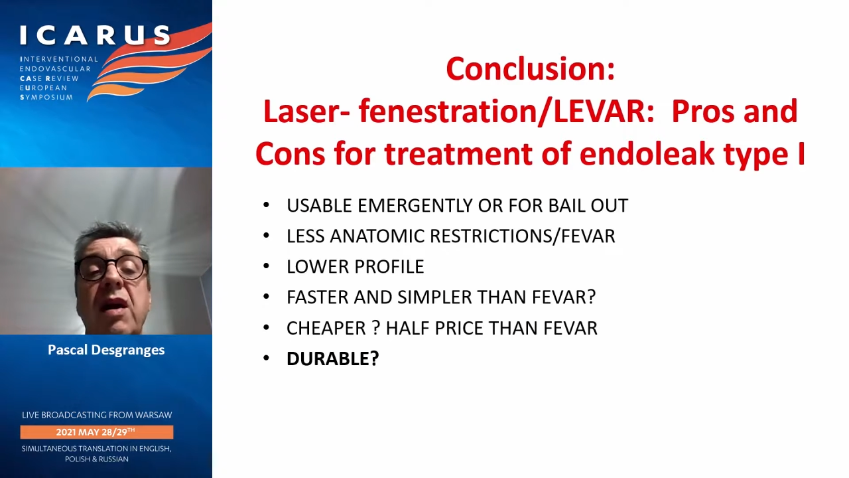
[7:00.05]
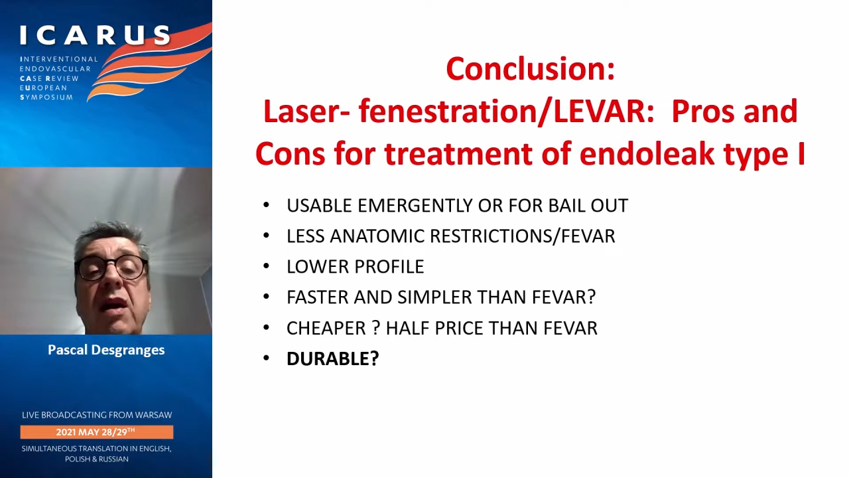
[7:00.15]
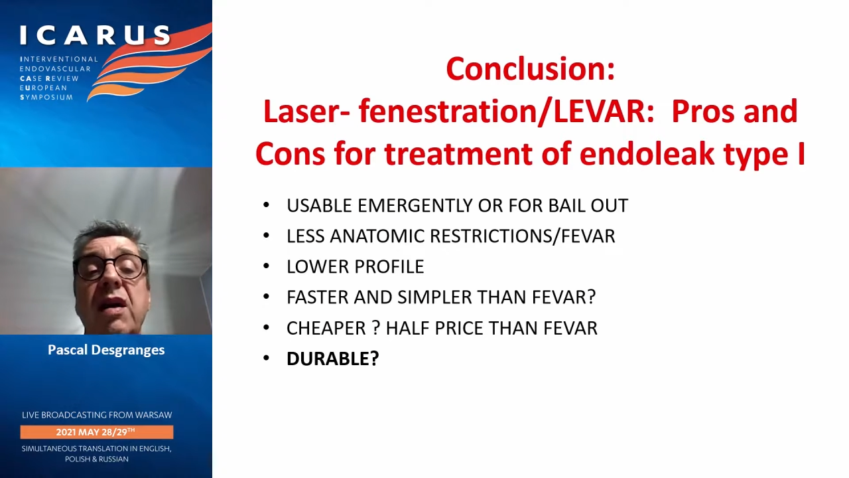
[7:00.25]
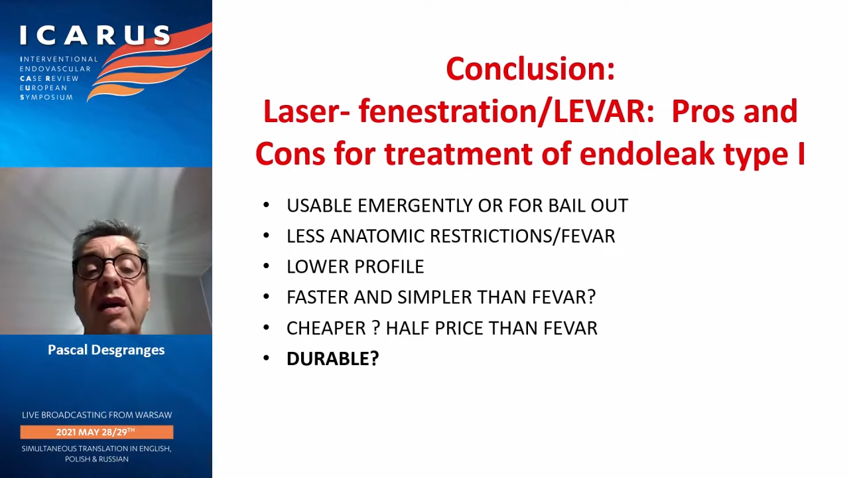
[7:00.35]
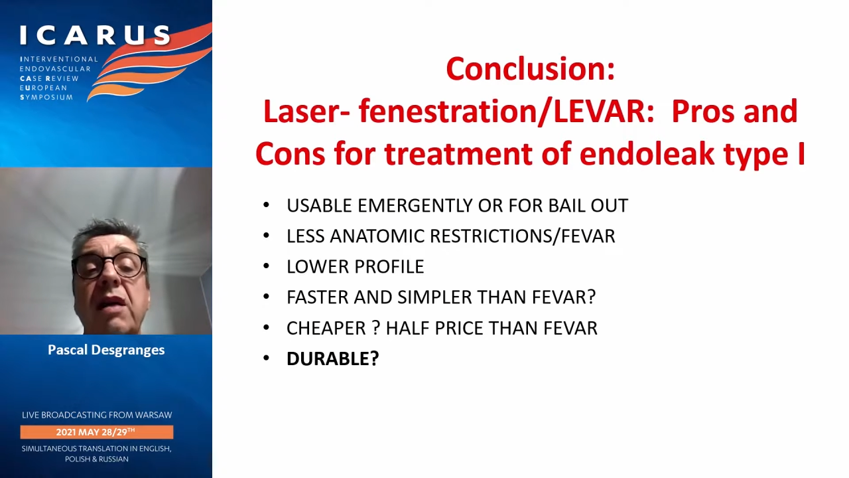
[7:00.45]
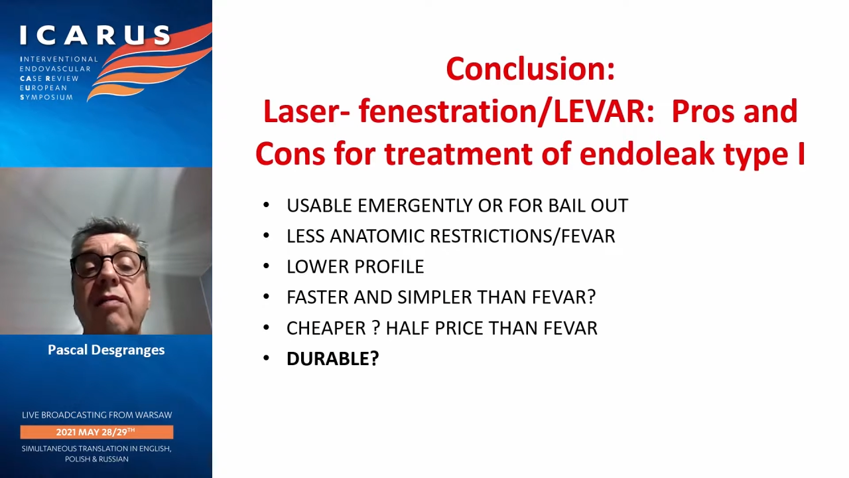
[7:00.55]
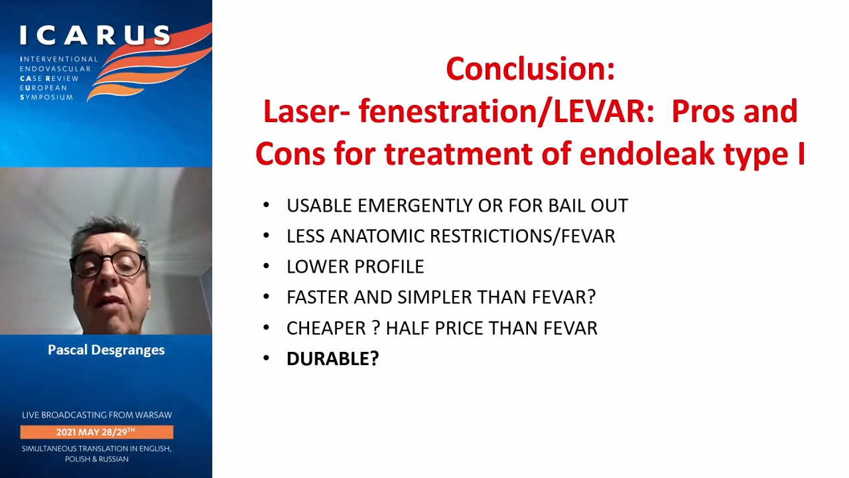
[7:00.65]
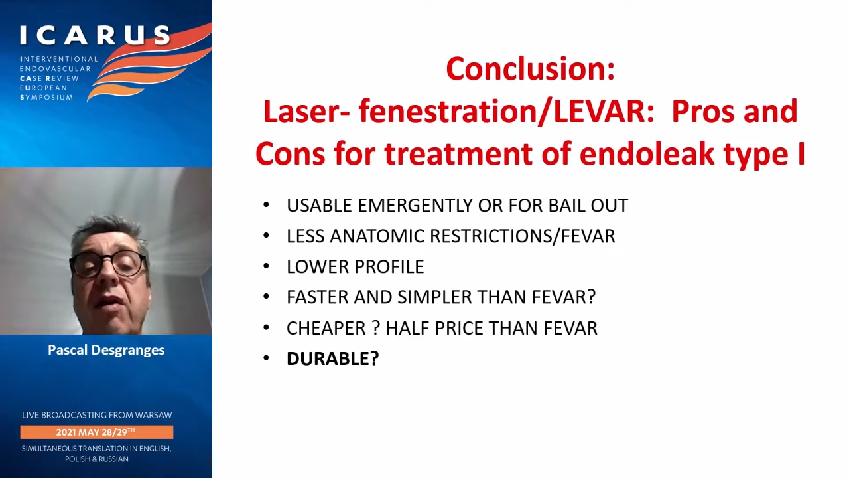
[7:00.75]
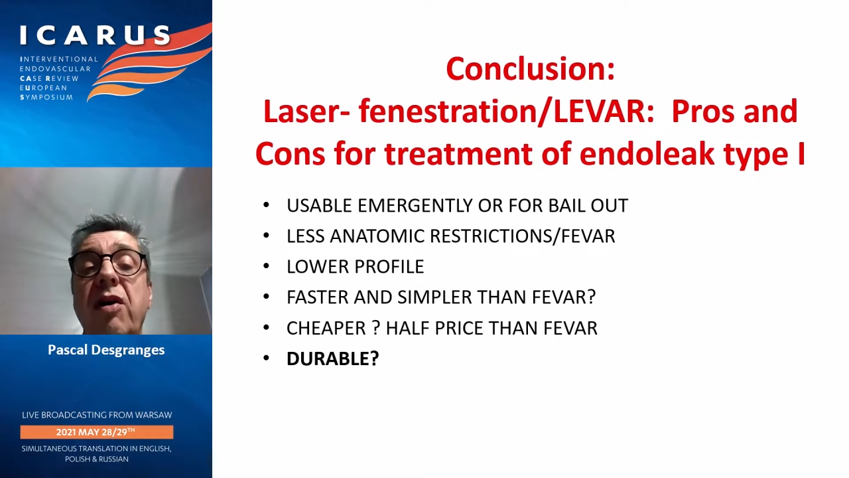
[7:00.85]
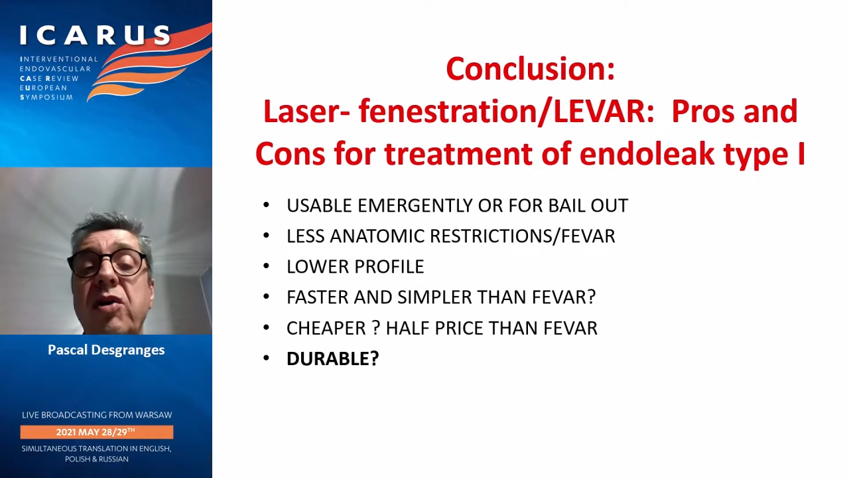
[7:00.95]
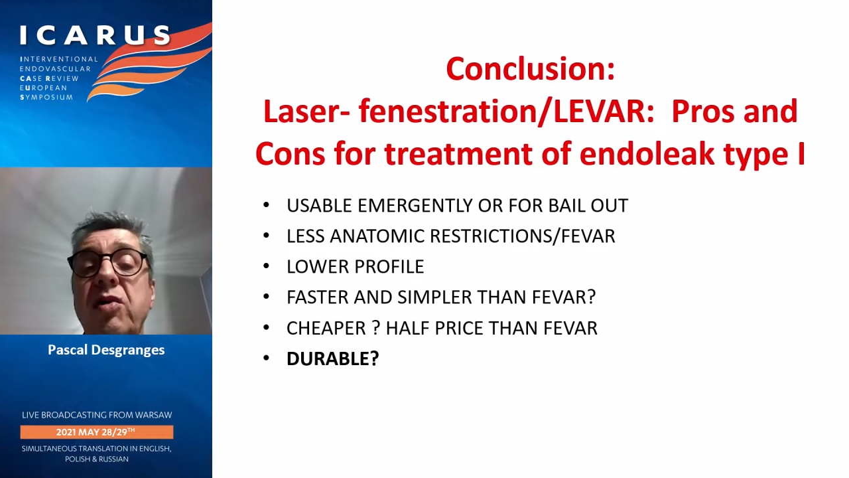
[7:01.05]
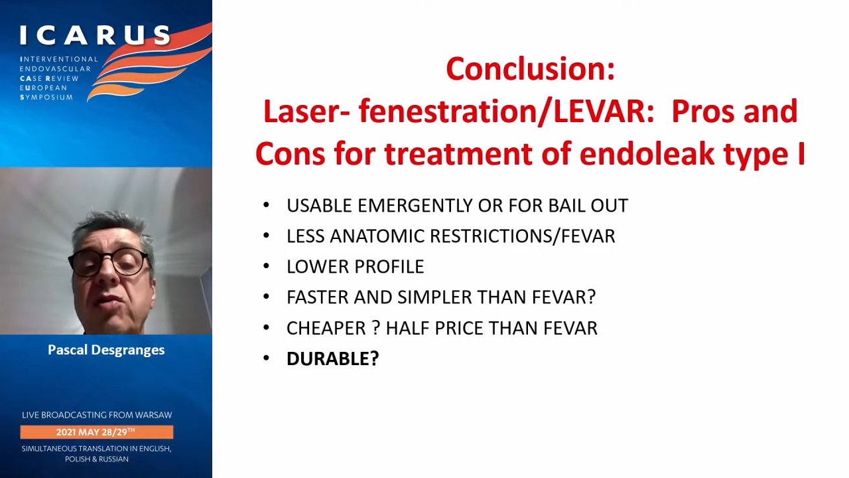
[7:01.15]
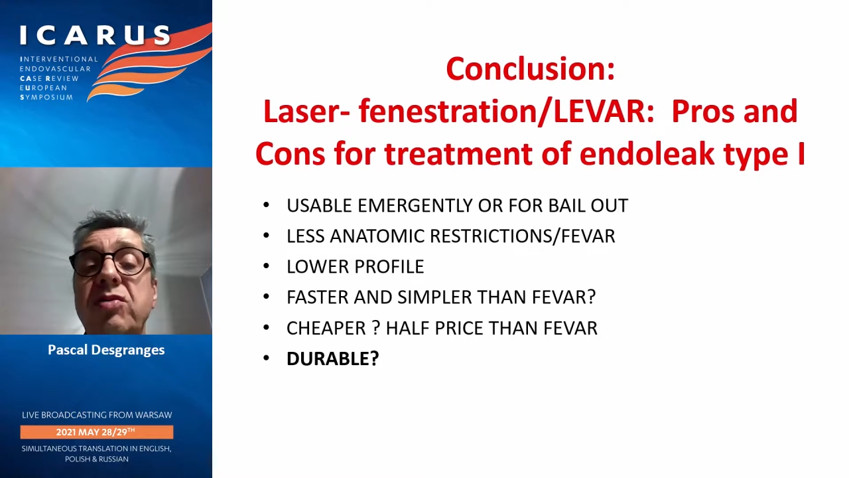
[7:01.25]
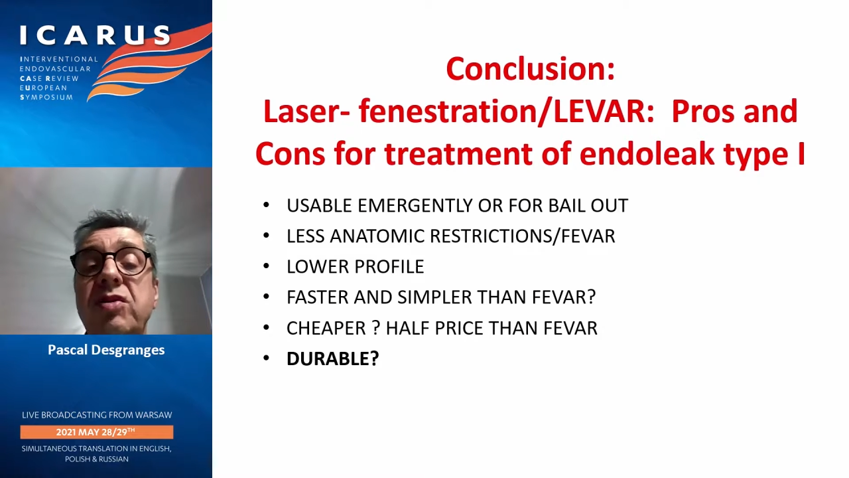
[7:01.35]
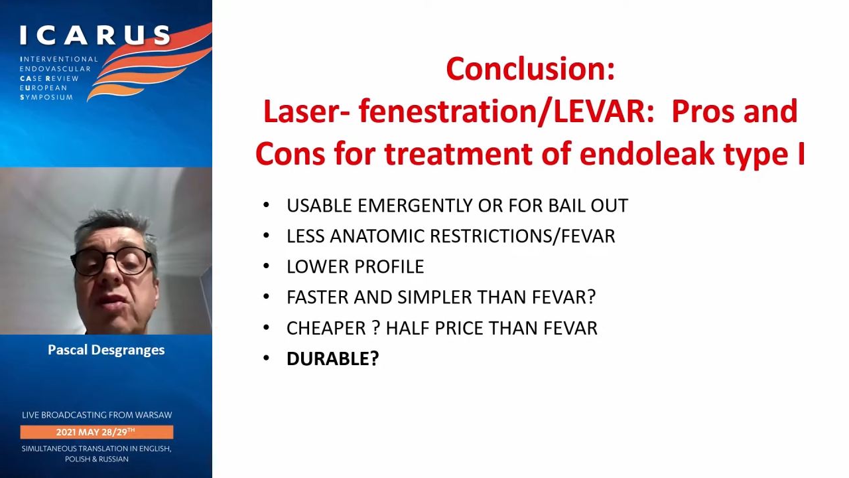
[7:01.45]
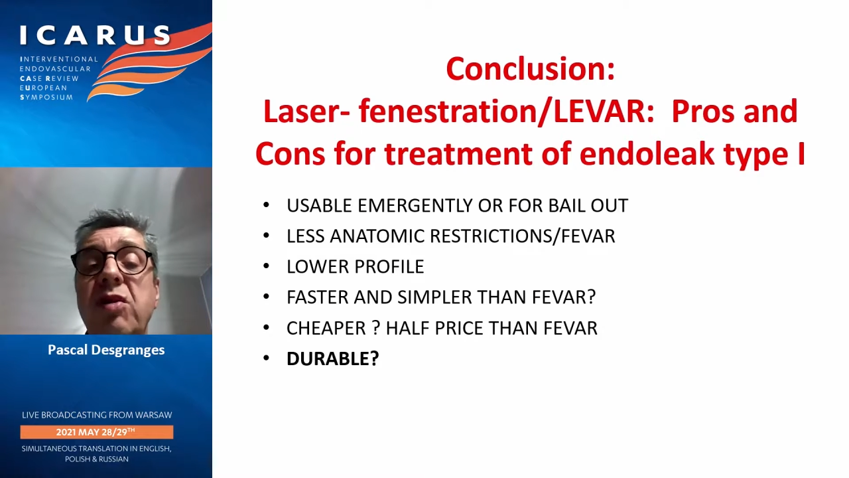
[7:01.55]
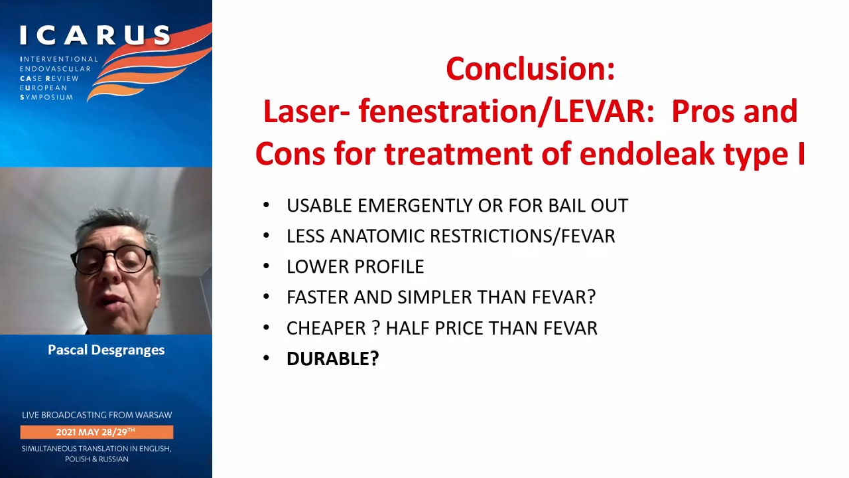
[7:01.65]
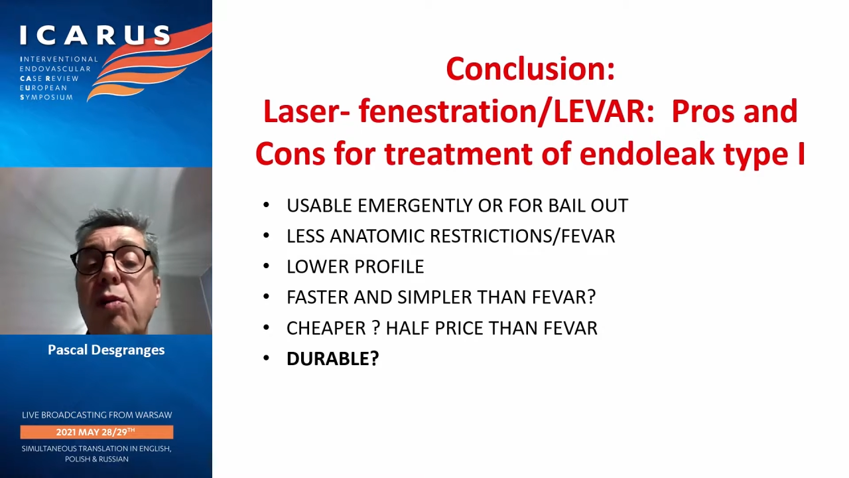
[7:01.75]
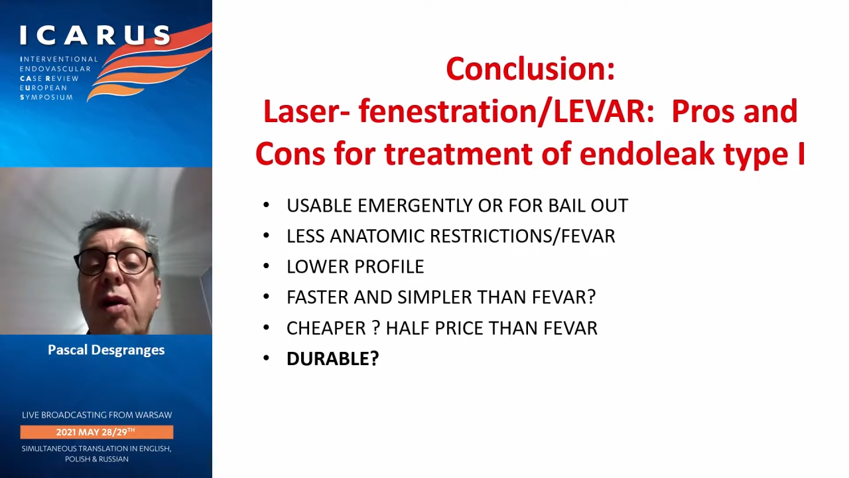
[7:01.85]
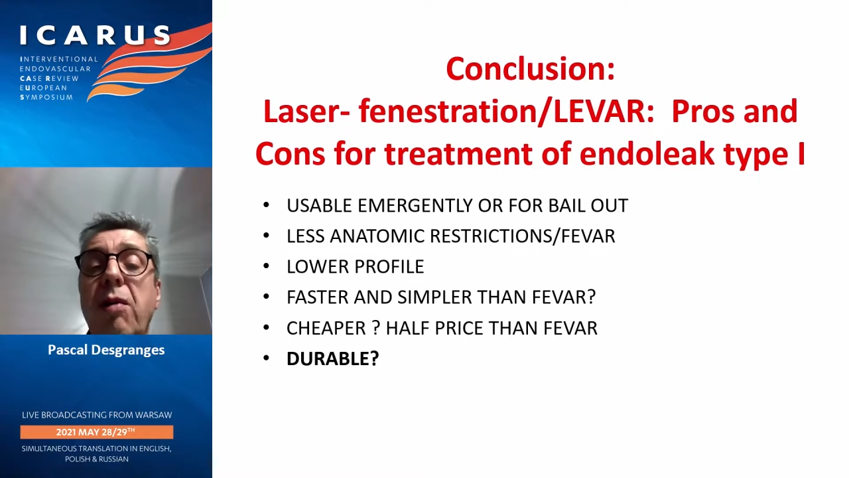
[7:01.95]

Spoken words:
Lever use lower